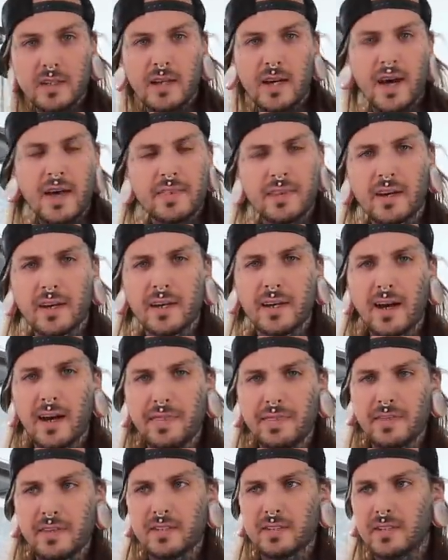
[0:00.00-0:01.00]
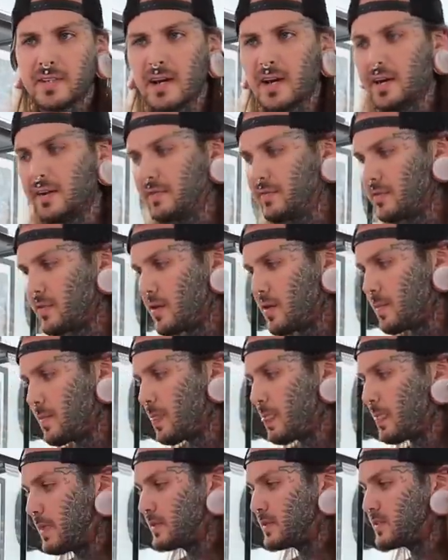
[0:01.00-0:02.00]
the guy that I got this guy
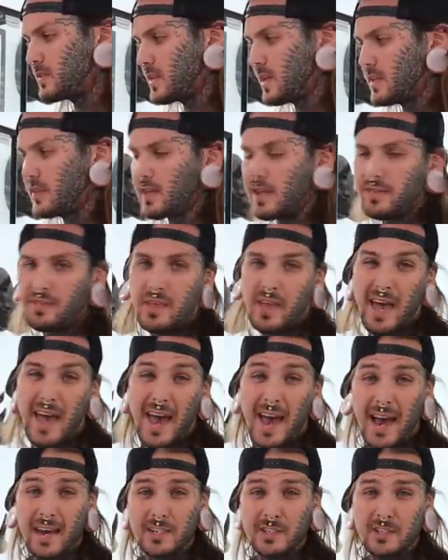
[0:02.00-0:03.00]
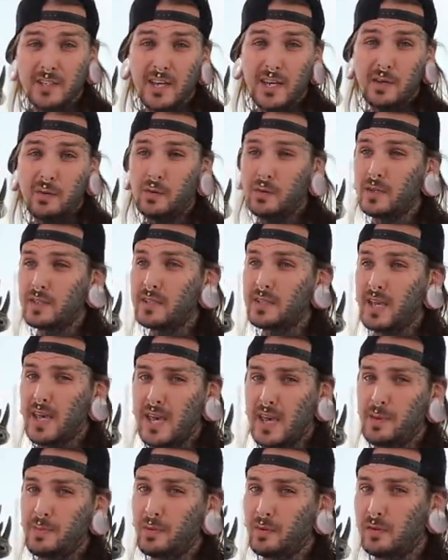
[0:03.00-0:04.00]
from said that the hatch date was
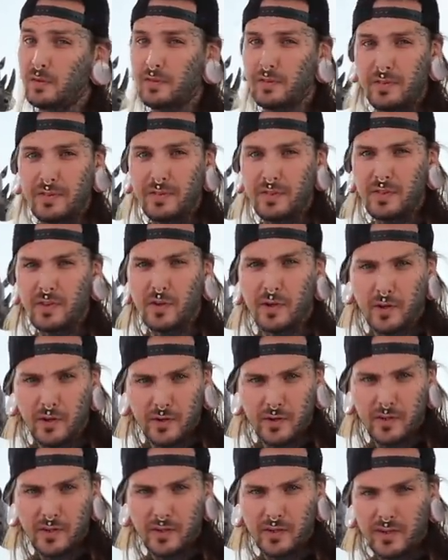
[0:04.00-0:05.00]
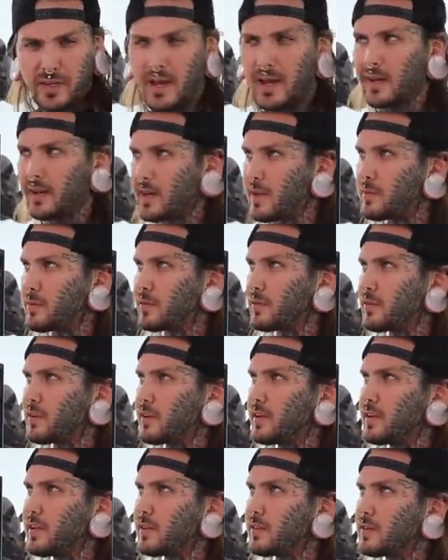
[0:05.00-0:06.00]
April 3rd. Yeah, April
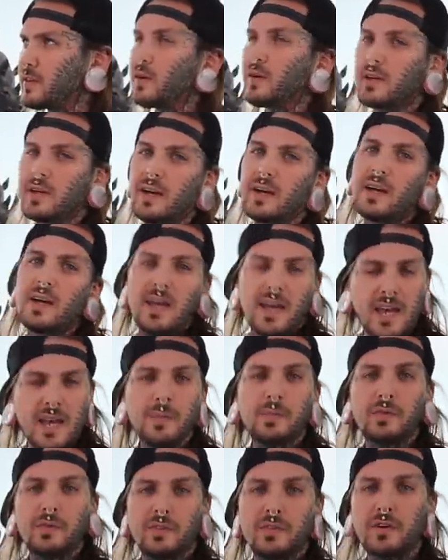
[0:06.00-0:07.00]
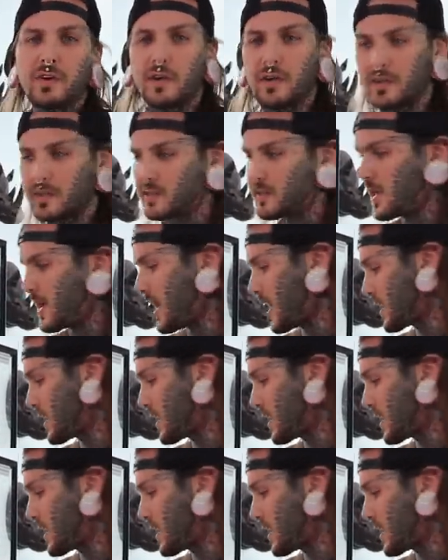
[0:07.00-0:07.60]
30th? No, yeah. April 3rd is the